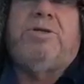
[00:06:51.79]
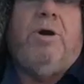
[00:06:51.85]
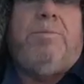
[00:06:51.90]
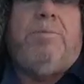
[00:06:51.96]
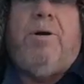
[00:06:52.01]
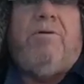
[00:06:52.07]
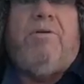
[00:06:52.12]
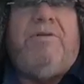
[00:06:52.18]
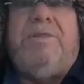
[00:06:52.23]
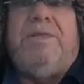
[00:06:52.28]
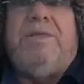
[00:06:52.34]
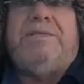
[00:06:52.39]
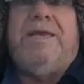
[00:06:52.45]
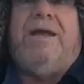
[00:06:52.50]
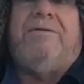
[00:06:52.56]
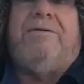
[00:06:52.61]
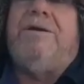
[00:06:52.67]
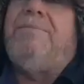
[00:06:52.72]
stop off in this
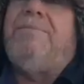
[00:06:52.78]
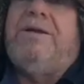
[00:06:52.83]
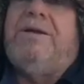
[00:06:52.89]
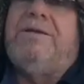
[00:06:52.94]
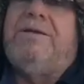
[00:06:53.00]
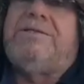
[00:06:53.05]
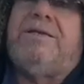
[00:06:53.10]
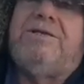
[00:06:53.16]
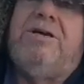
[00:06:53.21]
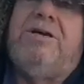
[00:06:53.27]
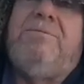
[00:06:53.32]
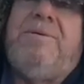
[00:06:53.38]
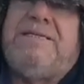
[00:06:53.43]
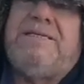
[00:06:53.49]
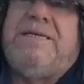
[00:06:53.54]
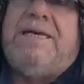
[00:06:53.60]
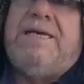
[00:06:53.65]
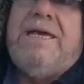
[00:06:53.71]
area because they're too
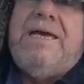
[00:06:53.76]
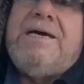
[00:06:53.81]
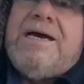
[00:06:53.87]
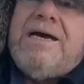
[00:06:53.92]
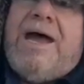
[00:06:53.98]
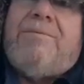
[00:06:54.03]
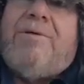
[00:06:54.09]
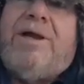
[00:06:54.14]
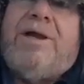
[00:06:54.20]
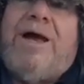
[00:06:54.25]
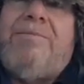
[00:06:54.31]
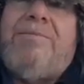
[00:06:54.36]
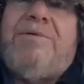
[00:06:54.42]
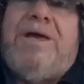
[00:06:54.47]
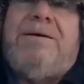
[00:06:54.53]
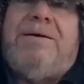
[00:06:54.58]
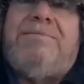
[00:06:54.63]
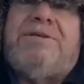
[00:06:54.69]
busy hammering up
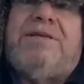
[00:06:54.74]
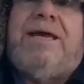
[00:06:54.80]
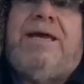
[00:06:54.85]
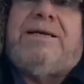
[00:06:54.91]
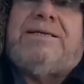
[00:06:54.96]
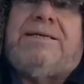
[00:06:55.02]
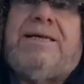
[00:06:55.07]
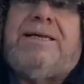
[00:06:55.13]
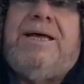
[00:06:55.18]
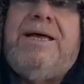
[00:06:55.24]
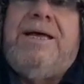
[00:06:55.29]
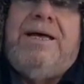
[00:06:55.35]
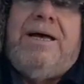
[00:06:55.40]
the M6